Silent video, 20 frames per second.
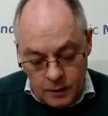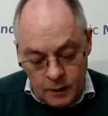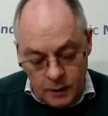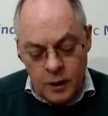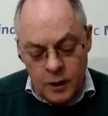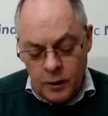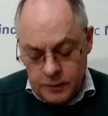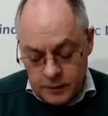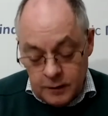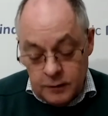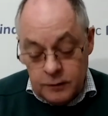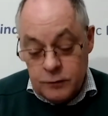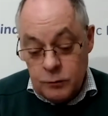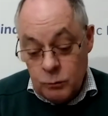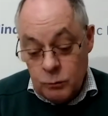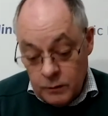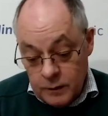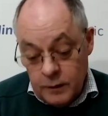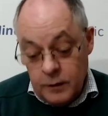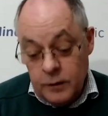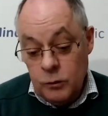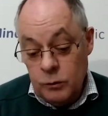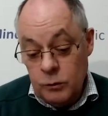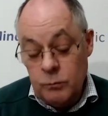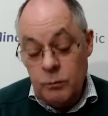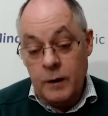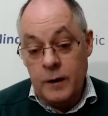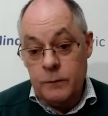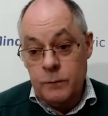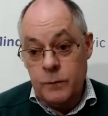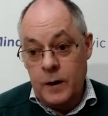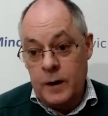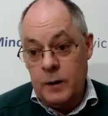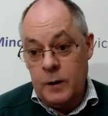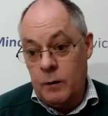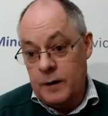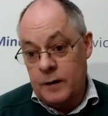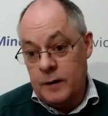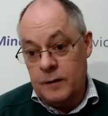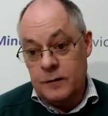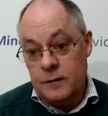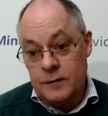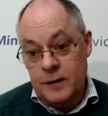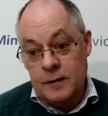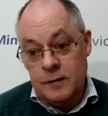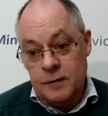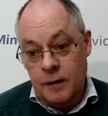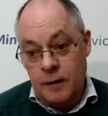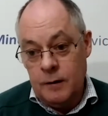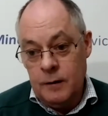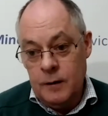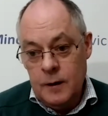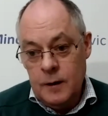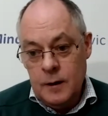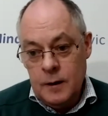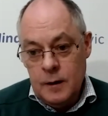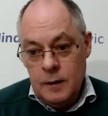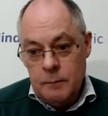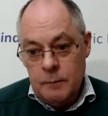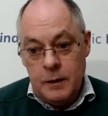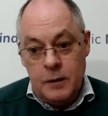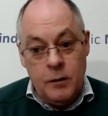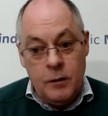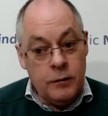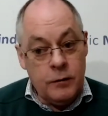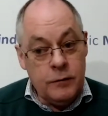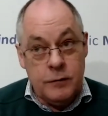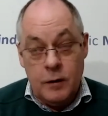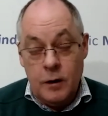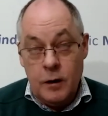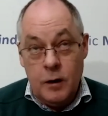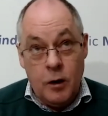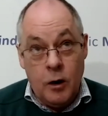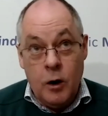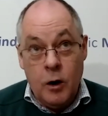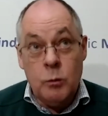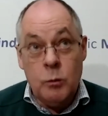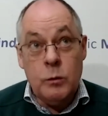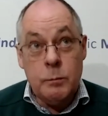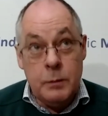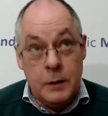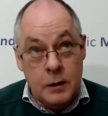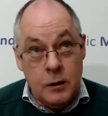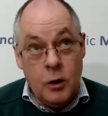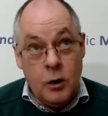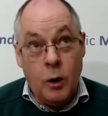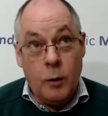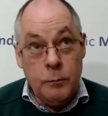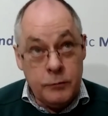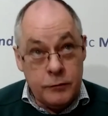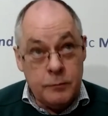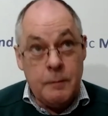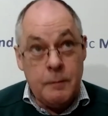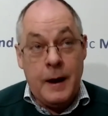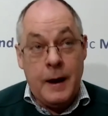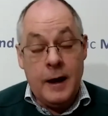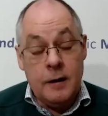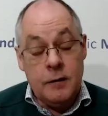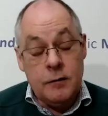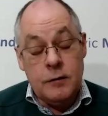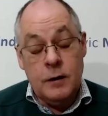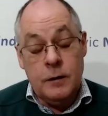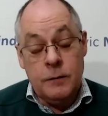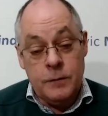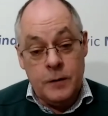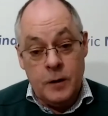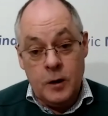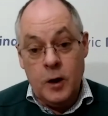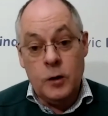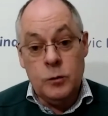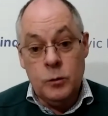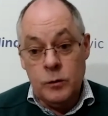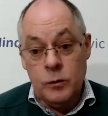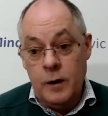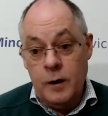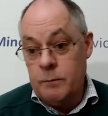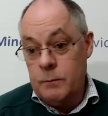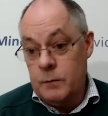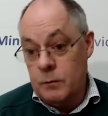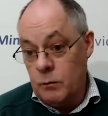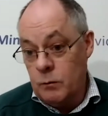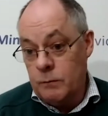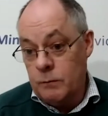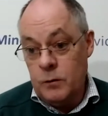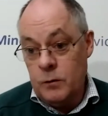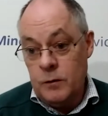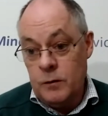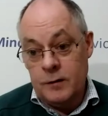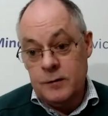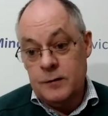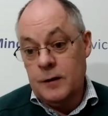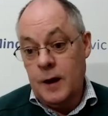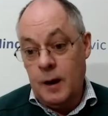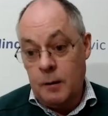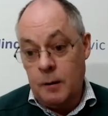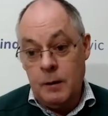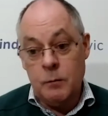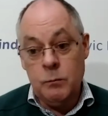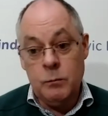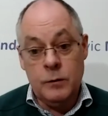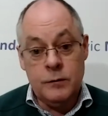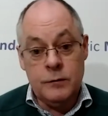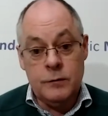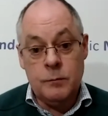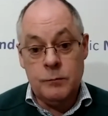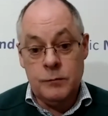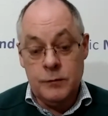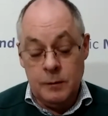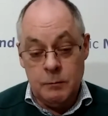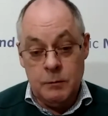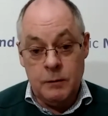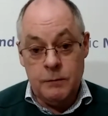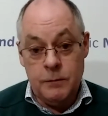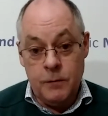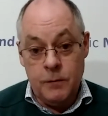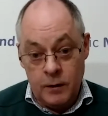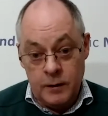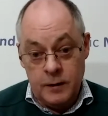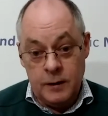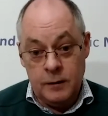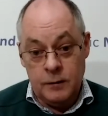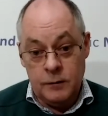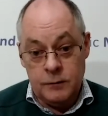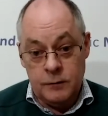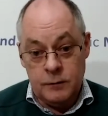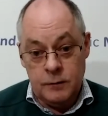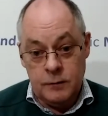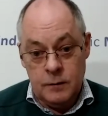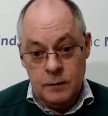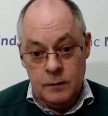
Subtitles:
And I think it's a really good read for anyone in the sector, because I would be gobsmacked if the local government review doesn't come up with some similar findings.